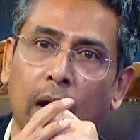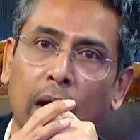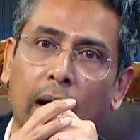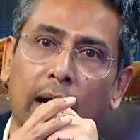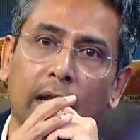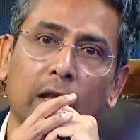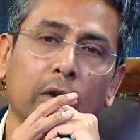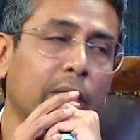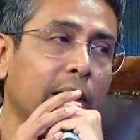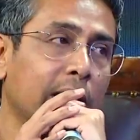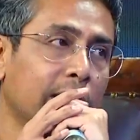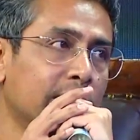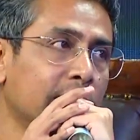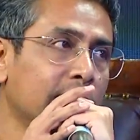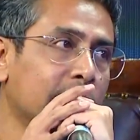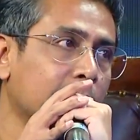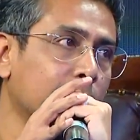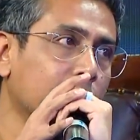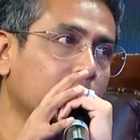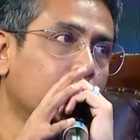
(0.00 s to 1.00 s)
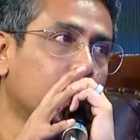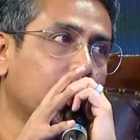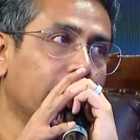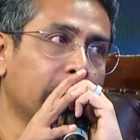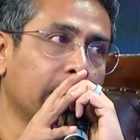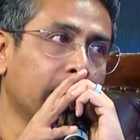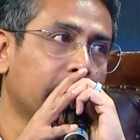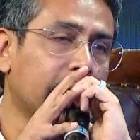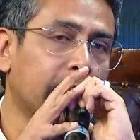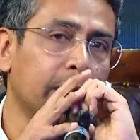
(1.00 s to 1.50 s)
I think we can see something quite
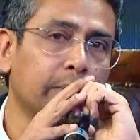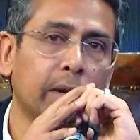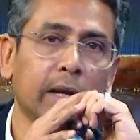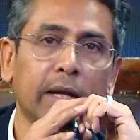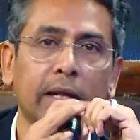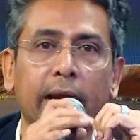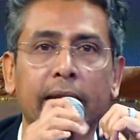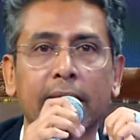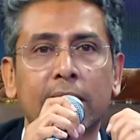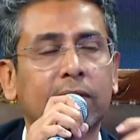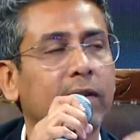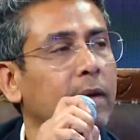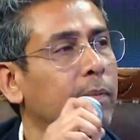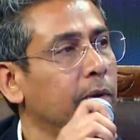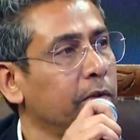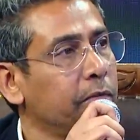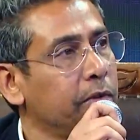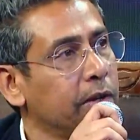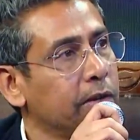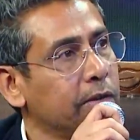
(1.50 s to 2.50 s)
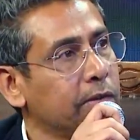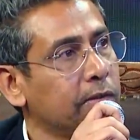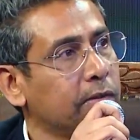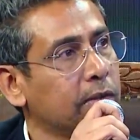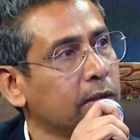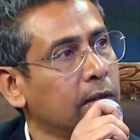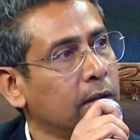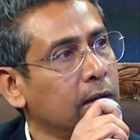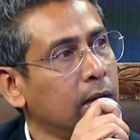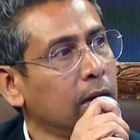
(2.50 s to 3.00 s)
incredible in the next couple of years
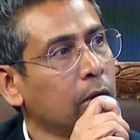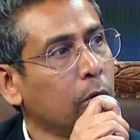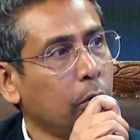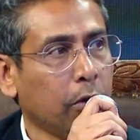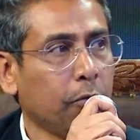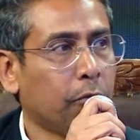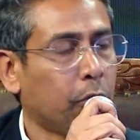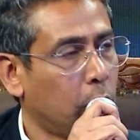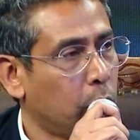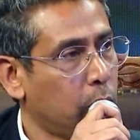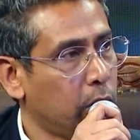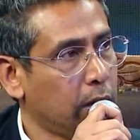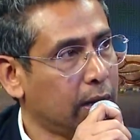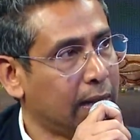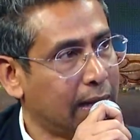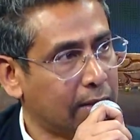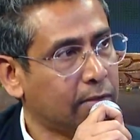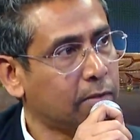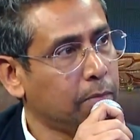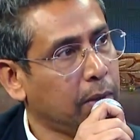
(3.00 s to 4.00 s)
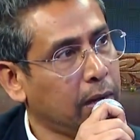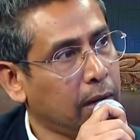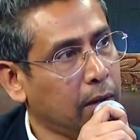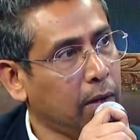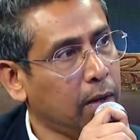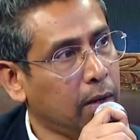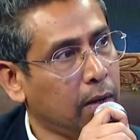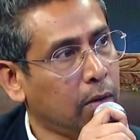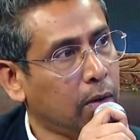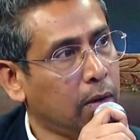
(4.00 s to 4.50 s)
going forward. That's
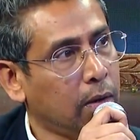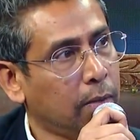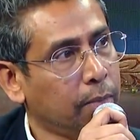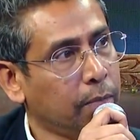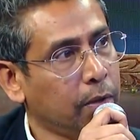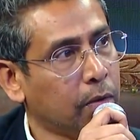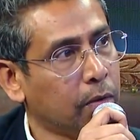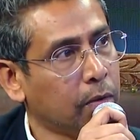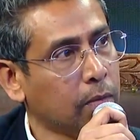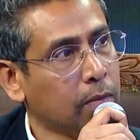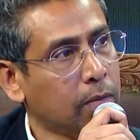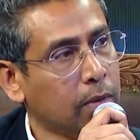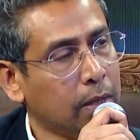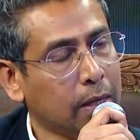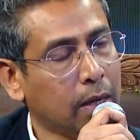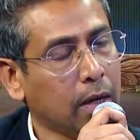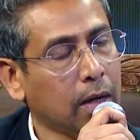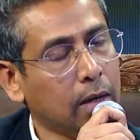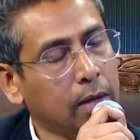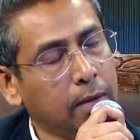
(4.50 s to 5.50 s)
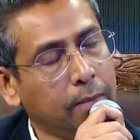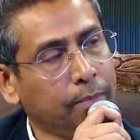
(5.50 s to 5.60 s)
my, little...